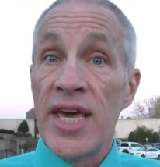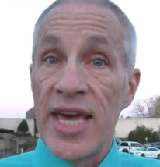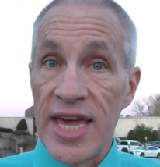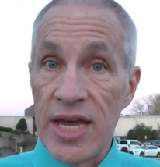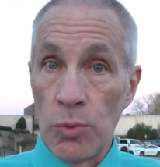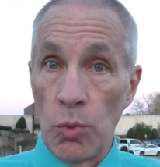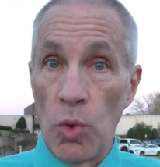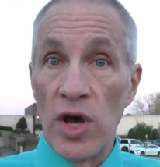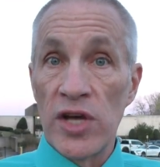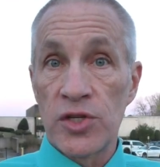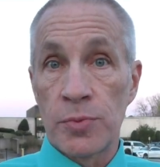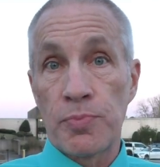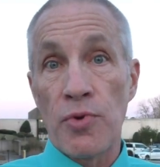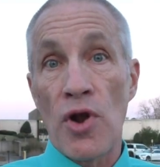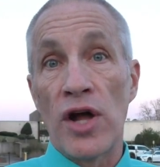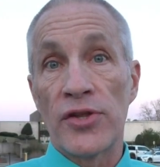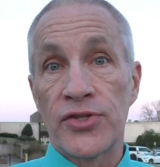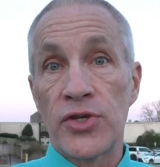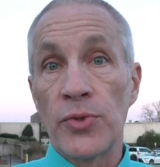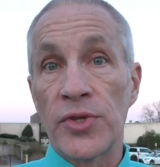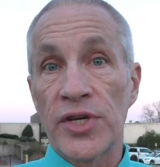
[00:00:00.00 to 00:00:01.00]
He was
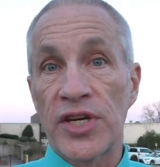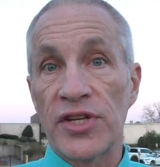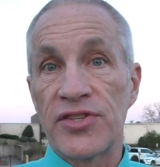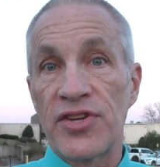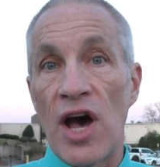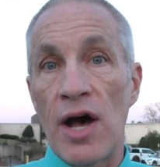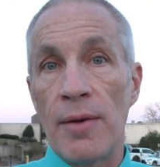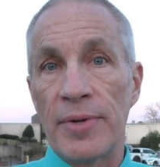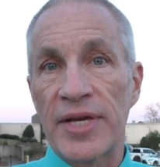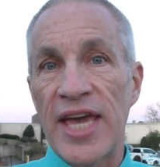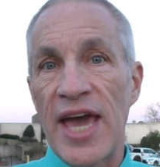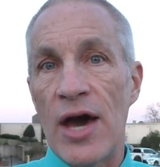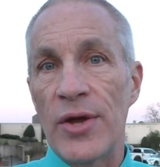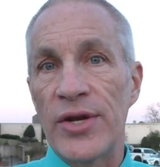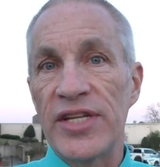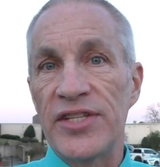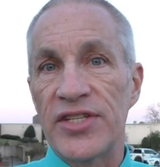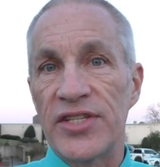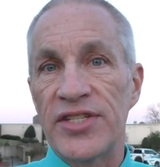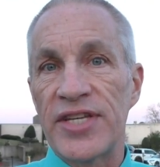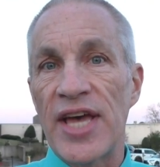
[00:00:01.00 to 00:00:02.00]
brought to the Catawba
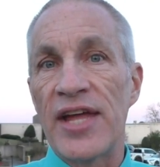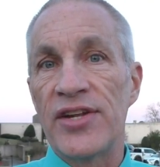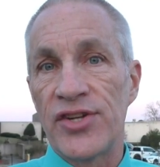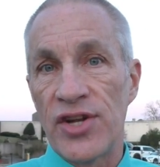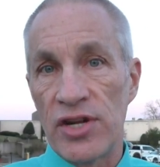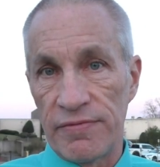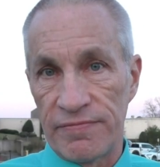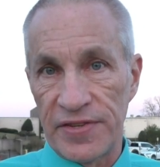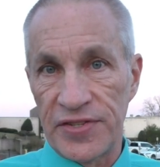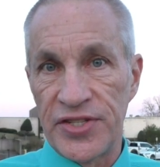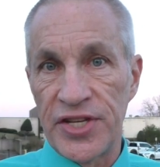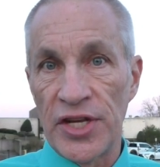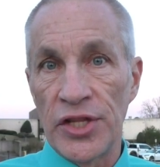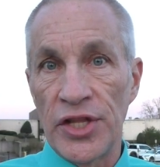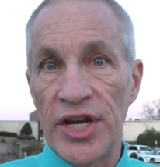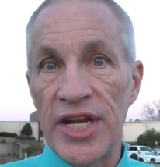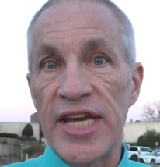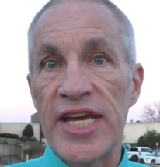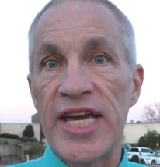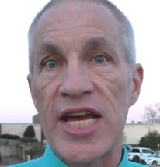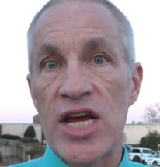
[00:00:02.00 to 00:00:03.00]
County Detention
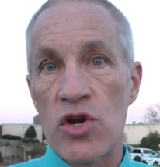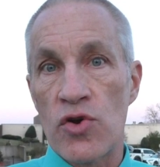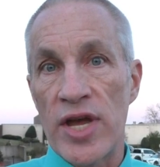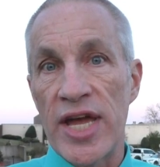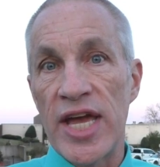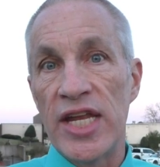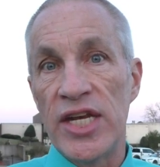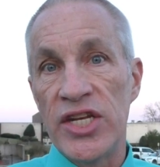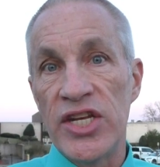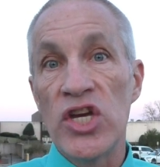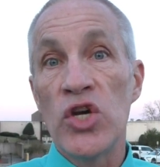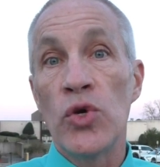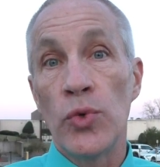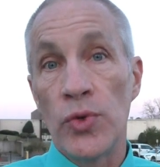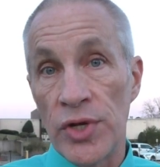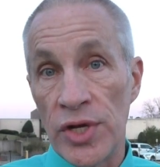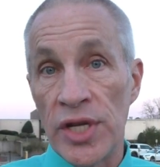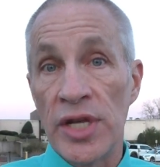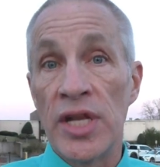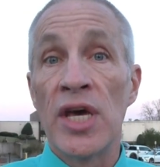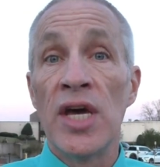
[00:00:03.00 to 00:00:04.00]
Facility here in
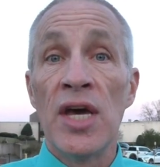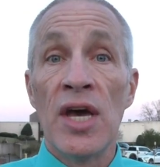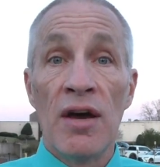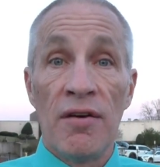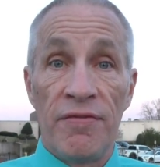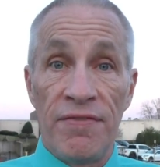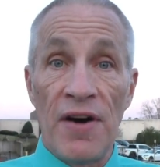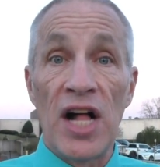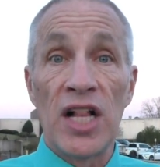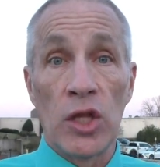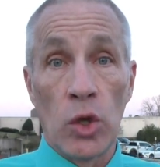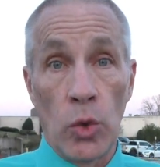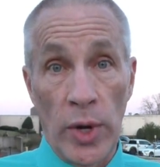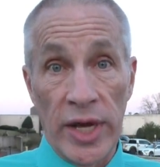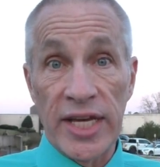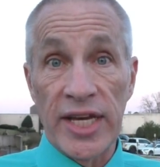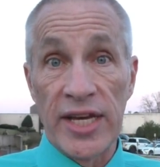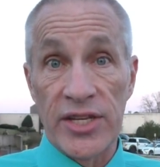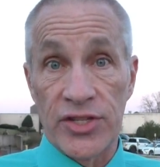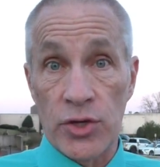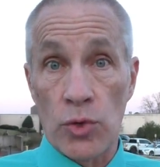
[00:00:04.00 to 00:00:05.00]
Newton
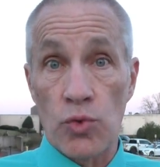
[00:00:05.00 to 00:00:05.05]
following his